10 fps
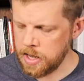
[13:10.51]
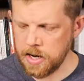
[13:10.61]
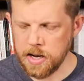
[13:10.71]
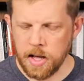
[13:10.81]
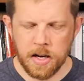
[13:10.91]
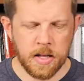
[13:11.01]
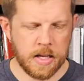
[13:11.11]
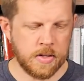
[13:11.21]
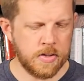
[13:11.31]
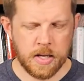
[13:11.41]
None of
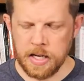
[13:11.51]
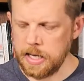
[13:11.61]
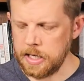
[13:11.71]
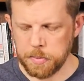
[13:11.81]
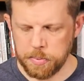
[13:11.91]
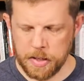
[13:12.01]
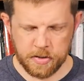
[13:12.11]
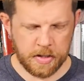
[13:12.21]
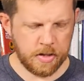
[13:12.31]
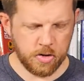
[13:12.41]
this is present.